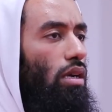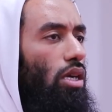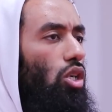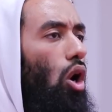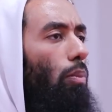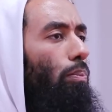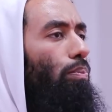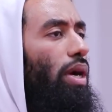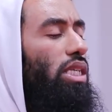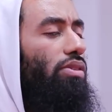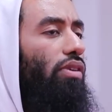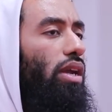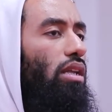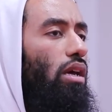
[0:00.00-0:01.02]
your
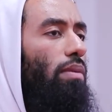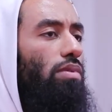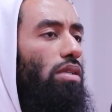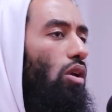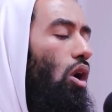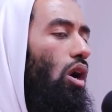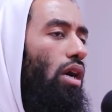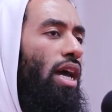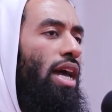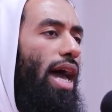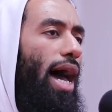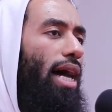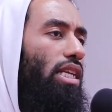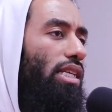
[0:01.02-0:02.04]
best friend comes along
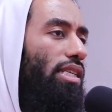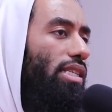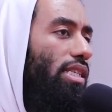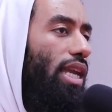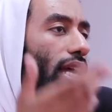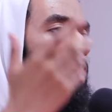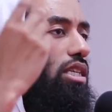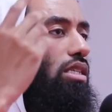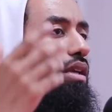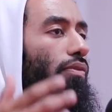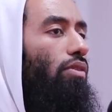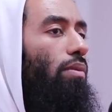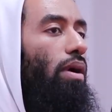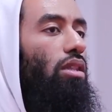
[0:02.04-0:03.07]
and he snatches
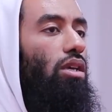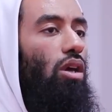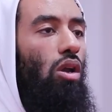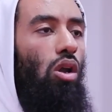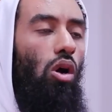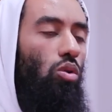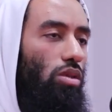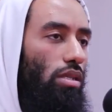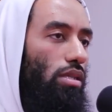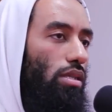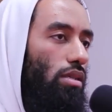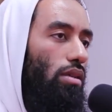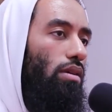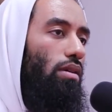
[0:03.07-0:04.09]
her from under your
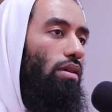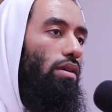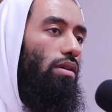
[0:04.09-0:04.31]
nose.